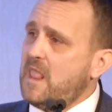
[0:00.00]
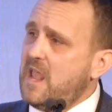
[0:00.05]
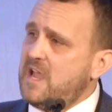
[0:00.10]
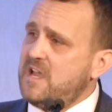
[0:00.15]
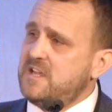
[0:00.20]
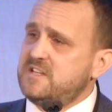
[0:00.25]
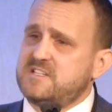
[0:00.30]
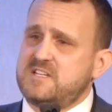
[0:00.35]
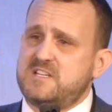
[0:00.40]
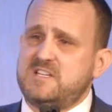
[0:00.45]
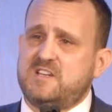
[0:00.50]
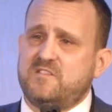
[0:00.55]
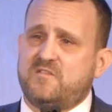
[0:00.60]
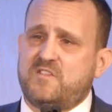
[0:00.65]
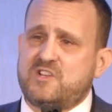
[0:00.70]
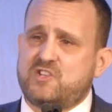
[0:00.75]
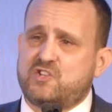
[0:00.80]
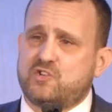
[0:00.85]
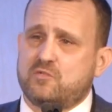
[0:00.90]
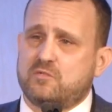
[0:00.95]
As
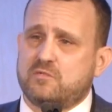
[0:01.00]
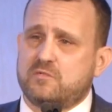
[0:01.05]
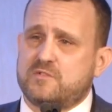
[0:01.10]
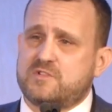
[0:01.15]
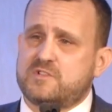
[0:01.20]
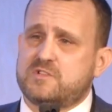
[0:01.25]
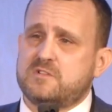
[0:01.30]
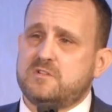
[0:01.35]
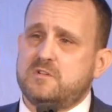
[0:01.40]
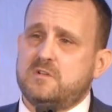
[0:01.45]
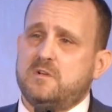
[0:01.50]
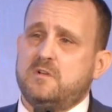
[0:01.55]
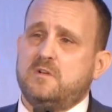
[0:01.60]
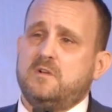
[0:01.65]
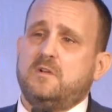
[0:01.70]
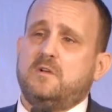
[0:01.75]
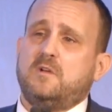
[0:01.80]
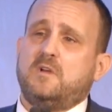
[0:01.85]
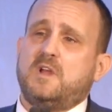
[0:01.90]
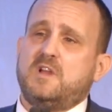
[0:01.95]
individuals,
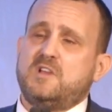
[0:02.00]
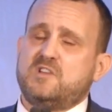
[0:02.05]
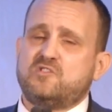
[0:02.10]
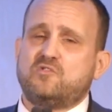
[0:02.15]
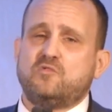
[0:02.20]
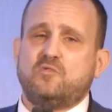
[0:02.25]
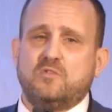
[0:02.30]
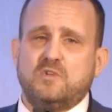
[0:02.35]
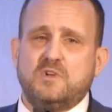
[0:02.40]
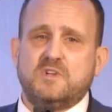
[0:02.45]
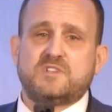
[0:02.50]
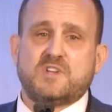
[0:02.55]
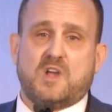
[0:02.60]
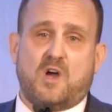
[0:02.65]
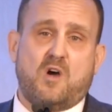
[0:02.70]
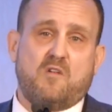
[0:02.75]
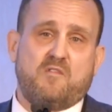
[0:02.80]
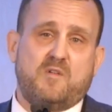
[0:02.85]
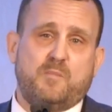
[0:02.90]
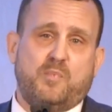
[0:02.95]
installers
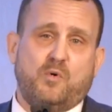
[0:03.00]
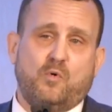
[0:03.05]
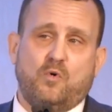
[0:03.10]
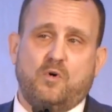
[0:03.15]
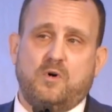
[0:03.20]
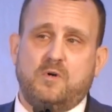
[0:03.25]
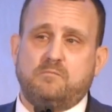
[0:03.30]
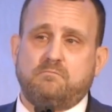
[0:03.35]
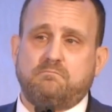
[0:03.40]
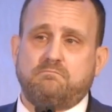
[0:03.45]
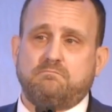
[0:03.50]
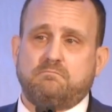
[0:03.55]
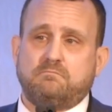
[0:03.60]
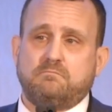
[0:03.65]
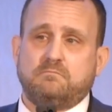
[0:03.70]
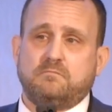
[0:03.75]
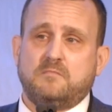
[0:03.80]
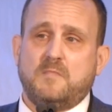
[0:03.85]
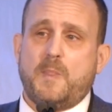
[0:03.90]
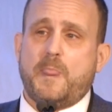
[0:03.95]
are important.
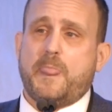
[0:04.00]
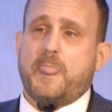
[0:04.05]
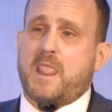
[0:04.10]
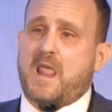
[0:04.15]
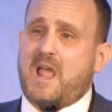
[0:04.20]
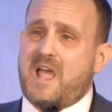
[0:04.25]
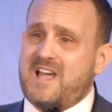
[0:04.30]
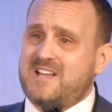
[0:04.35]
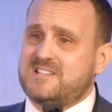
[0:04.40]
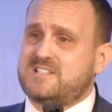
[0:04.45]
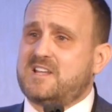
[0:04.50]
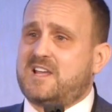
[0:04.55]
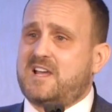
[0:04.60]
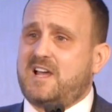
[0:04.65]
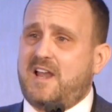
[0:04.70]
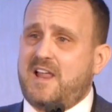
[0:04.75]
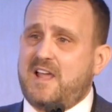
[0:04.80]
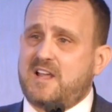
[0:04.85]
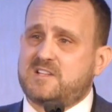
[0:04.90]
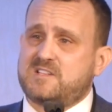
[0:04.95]
As a
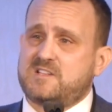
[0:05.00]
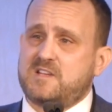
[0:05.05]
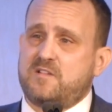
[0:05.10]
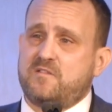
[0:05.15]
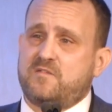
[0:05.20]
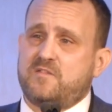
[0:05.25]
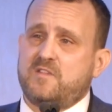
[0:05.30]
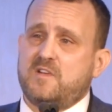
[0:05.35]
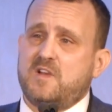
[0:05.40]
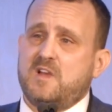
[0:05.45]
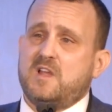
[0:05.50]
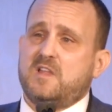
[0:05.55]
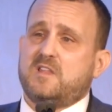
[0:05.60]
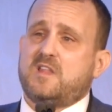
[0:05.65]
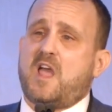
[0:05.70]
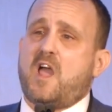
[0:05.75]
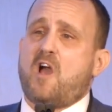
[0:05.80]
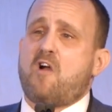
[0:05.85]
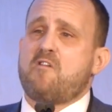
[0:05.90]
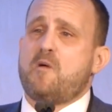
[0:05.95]
collective,
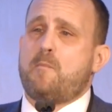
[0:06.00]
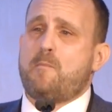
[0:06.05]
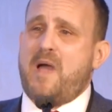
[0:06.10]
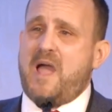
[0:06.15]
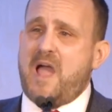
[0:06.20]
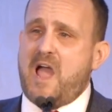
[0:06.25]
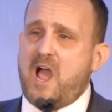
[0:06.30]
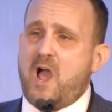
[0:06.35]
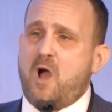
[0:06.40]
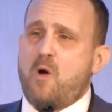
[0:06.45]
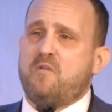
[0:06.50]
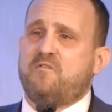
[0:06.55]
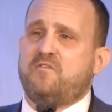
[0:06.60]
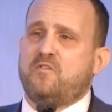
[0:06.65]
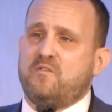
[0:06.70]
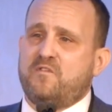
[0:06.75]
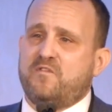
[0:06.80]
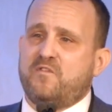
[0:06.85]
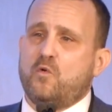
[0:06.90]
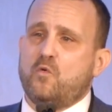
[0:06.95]
they are a
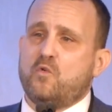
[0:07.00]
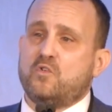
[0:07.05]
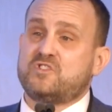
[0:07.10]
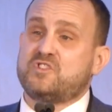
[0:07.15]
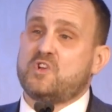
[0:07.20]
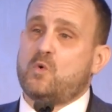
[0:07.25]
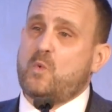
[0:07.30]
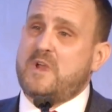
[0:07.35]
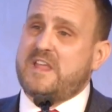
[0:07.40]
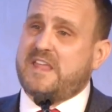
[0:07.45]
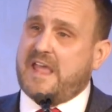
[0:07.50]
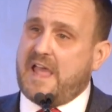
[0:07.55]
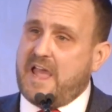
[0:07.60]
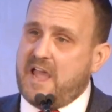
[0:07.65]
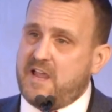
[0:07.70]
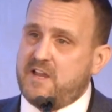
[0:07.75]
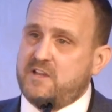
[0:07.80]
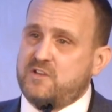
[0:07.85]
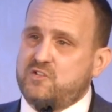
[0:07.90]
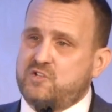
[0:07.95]
powerful force that we
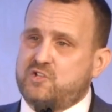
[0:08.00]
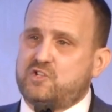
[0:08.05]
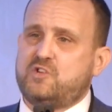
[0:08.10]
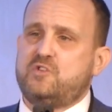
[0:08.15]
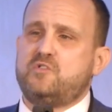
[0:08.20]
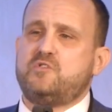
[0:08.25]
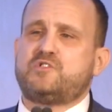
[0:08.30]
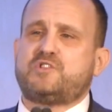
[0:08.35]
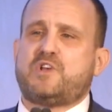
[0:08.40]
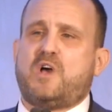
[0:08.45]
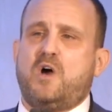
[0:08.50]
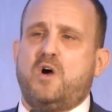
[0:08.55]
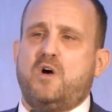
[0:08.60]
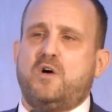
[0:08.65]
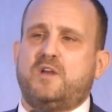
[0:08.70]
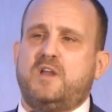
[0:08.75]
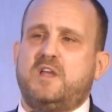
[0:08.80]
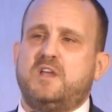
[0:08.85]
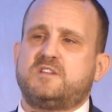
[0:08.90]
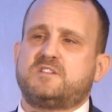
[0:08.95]
can choose to
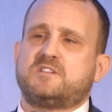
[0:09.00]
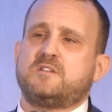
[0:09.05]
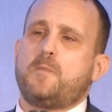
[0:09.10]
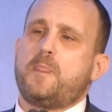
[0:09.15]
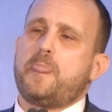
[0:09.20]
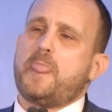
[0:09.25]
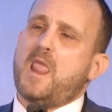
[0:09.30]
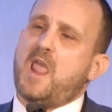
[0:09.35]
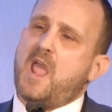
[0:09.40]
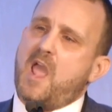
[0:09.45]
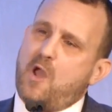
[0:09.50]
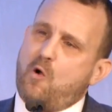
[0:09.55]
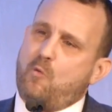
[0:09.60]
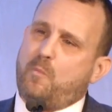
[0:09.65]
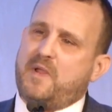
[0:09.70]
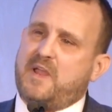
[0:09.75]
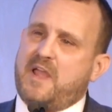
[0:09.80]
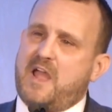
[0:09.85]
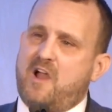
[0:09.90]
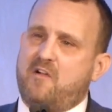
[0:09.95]
harness,
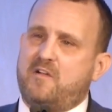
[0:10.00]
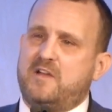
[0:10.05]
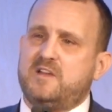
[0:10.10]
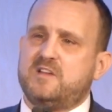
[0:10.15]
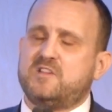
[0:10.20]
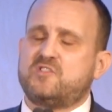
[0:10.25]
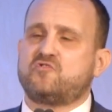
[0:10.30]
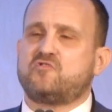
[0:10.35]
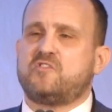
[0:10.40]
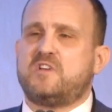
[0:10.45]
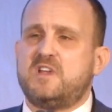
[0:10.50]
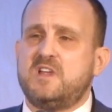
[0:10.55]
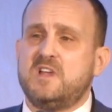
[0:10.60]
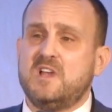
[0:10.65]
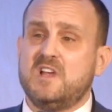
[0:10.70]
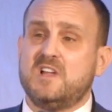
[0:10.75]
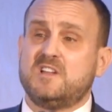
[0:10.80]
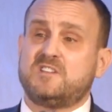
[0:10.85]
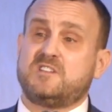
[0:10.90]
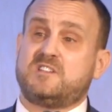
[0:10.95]
helping our industry
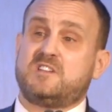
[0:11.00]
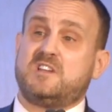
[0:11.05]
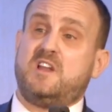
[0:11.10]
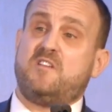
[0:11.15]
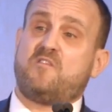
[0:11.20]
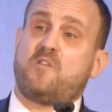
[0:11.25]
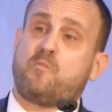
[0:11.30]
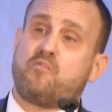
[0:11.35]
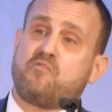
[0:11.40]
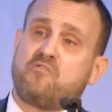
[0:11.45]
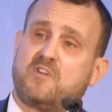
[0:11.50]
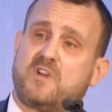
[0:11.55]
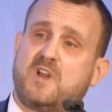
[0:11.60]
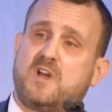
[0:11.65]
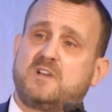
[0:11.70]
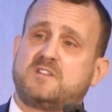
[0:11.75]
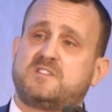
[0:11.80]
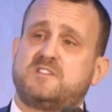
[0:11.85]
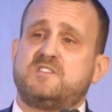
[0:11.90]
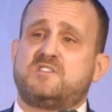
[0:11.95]
to deliver
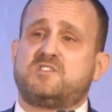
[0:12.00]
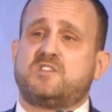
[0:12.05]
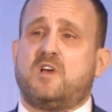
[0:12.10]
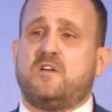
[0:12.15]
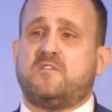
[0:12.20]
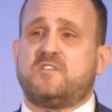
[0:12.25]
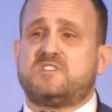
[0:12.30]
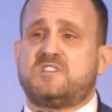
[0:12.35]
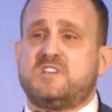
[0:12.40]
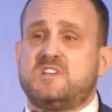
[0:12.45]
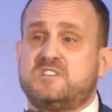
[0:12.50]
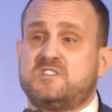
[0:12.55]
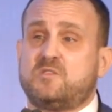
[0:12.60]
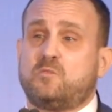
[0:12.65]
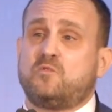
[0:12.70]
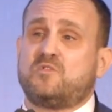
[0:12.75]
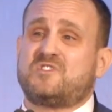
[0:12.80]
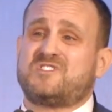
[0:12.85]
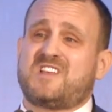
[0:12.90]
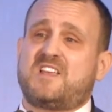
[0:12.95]
products and services
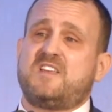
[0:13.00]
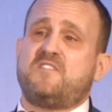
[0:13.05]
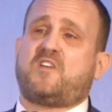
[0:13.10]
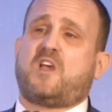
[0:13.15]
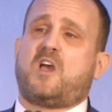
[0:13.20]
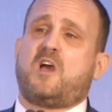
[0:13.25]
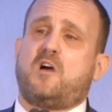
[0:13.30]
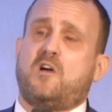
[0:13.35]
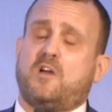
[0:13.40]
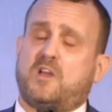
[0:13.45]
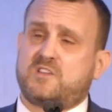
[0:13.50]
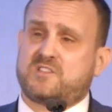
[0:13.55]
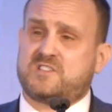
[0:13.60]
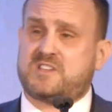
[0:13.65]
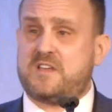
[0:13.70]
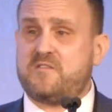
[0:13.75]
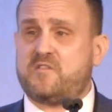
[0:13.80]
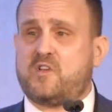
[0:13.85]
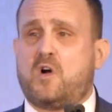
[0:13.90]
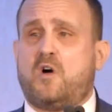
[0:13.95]
that will
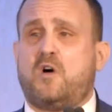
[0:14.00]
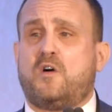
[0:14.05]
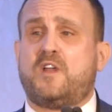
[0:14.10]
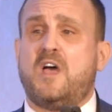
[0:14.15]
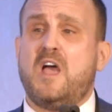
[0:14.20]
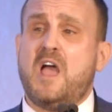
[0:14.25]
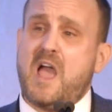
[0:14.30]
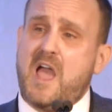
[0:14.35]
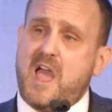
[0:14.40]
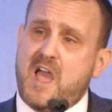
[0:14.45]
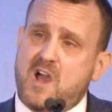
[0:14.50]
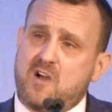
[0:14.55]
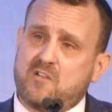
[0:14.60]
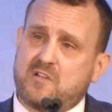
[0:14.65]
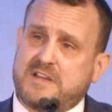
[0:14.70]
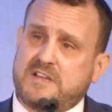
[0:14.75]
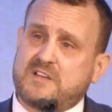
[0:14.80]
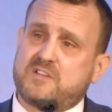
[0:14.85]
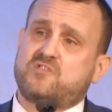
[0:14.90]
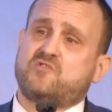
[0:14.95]
safeguard
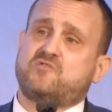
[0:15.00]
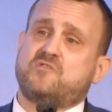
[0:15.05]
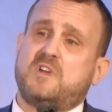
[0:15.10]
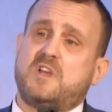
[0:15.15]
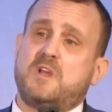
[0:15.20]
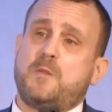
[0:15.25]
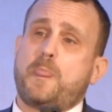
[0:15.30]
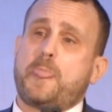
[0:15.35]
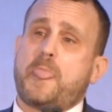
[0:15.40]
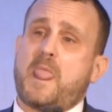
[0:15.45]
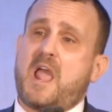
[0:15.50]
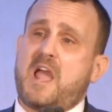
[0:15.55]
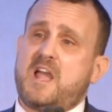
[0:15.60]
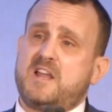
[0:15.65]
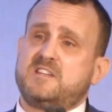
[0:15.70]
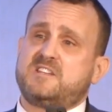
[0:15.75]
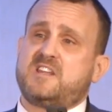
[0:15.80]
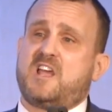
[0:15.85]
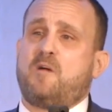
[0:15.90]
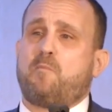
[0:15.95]
our industry
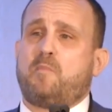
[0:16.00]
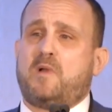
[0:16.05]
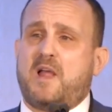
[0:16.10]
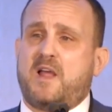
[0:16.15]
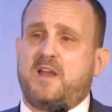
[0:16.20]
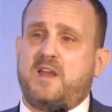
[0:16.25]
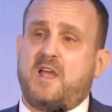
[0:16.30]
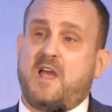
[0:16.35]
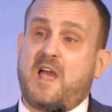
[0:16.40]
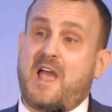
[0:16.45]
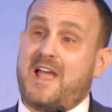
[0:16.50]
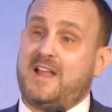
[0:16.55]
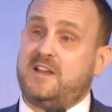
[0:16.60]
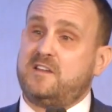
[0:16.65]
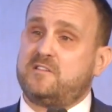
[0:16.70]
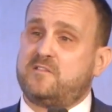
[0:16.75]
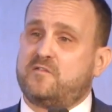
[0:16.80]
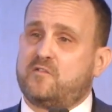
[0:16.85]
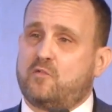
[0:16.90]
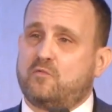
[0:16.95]
and our planet,
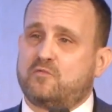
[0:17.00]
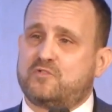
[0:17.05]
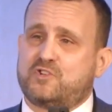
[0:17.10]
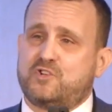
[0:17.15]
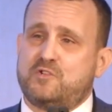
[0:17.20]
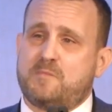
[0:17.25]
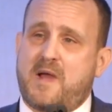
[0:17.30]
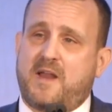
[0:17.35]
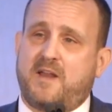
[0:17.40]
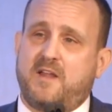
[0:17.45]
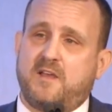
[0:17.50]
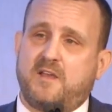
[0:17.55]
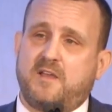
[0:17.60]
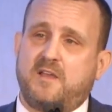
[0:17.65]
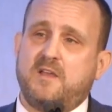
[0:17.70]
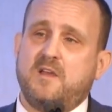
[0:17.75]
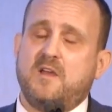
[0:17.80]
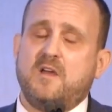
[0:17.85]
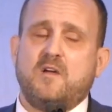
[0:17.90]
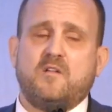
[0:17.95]
and of course
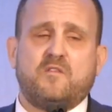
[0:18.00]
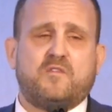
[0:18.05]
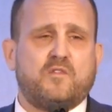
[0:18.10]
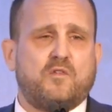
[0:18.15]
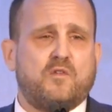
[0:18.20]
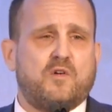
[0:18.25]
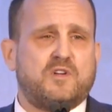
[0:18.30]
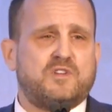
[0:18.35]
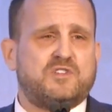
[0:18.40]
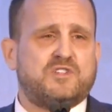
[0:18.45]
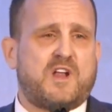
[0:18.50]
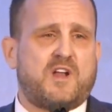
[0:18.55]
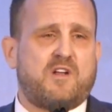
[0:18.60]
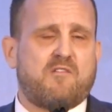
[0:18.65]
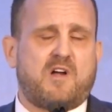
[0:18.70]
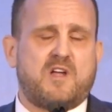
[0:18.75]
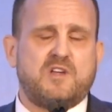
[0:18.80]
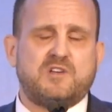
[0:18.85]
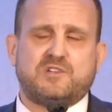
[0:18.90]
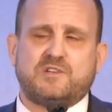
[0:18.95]
humanity, for
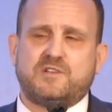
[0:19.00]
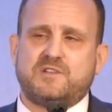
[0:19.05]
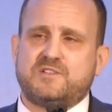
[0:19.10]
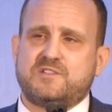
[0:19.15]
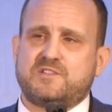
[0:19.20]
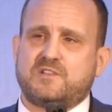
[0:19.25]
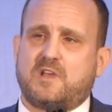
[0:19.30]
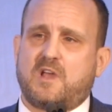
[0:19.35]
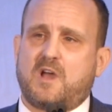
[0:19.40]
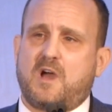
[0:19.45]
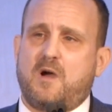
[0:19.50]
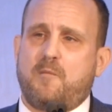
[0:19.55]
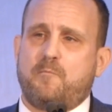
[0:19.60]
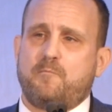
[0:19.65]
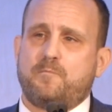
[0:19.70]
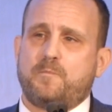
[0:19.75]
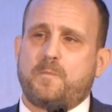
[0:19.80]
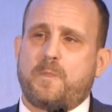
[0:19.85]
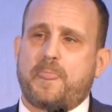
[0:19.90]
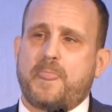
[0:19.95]
generations to come.